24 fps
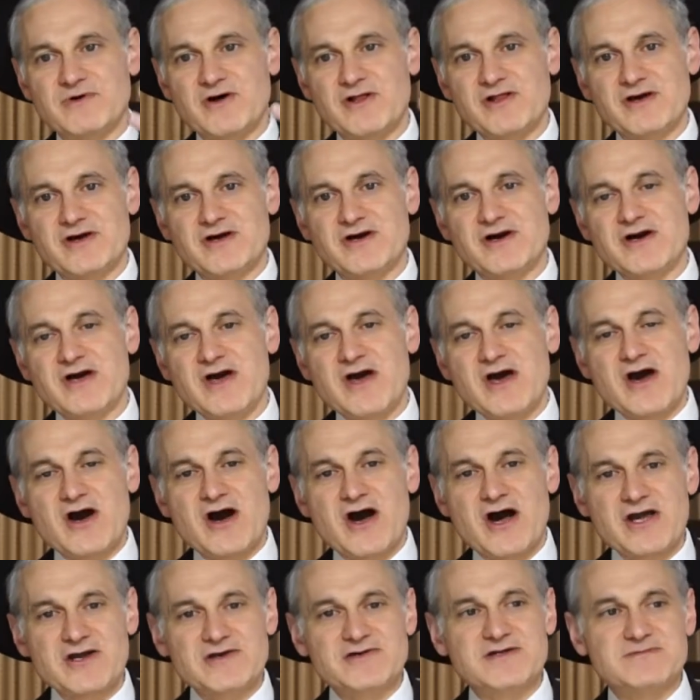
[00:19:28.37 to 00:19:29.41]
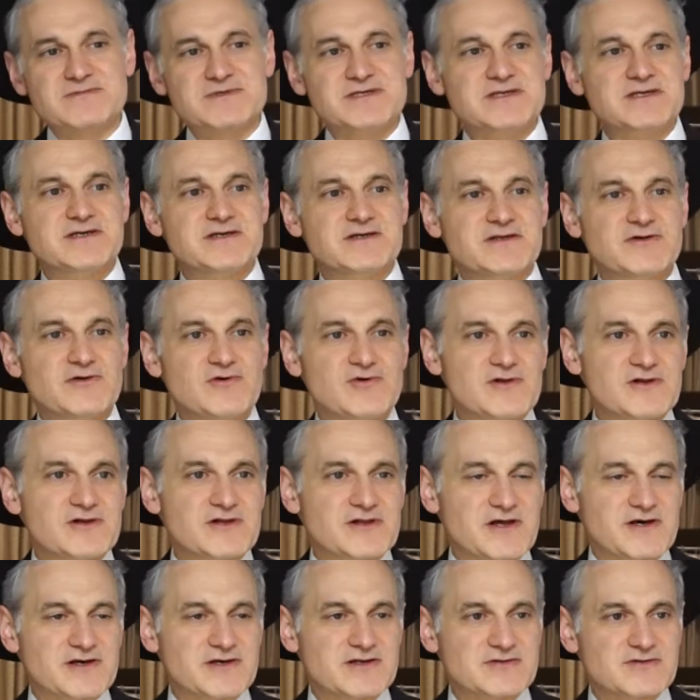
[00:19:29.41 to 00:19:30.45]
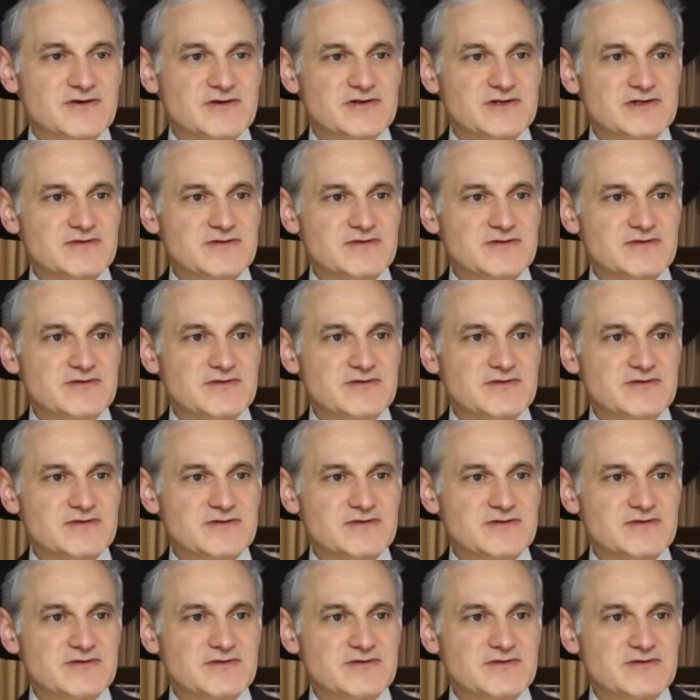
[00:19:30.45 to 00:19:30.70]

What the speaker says: Balak hired him to kill all the Klal Yisrael.